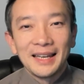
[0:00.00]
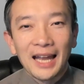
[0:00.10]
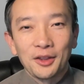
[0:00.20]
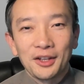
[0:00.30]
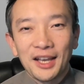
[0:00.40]

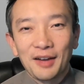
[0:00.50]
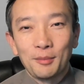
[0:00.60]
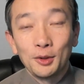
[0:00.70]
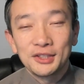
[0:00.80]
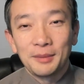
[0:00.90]
Now that you have
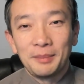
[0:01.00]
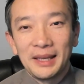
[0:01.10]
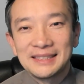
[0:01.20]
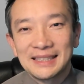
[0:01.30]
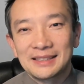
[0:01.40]
most of the
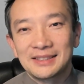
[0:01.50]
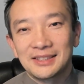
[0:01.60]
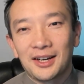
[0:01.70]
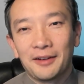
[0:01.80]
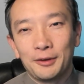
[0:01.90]
basics
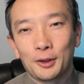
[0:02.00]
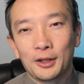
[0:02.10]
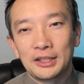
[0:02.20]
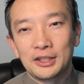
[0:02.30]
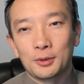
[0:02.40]
of your
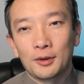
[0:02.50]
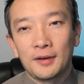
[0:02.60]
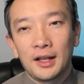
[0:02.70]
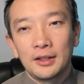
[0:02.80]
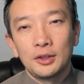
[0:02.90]
LinkedIn
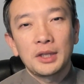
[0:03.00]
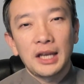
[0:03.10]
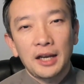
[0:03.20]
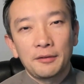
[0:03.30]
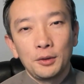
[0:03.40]
profile, you can
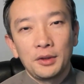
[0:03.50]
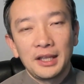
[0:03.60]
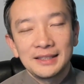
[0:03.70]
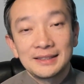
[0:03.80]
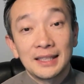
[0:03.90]
add a few
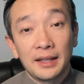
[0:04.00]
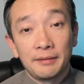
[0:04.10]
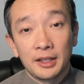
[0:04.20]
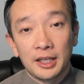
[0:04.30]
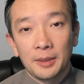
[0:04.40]
things to
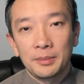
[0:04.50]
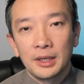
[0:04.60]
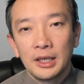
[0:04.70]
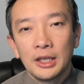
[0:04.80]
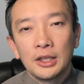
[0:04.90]
level it up.
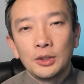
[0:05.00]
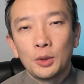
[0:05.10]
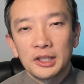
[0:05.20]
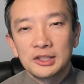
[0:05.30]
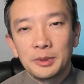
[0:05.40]

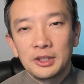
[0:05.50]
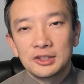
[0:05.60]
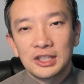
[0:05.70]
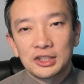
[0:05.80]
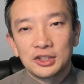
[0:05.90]
Your experience
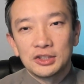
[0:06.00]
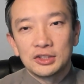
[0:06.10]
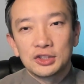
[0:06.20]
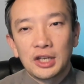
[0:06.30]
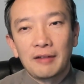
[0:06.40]
section
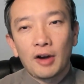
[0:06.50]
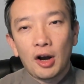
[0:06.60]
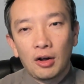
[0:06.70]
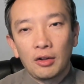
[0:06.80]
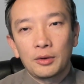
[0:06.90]
should have
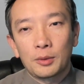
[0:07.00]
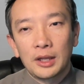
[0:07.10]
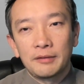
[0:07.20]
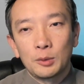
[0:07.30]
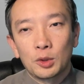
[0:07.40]
all the
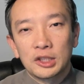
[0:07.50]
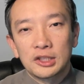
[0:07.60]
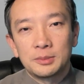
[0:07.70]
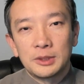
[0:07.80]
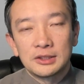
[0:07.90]
relevant work
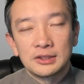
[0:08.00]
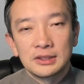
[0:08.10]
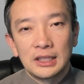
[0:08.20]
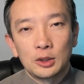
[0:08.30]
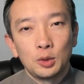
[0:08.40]
experience,
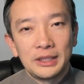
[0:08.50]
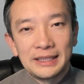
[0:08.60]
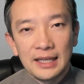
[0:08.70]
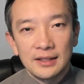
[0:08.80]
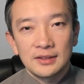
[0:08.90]
including
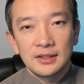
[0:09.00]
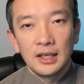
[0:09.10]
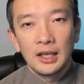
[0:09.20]
dates.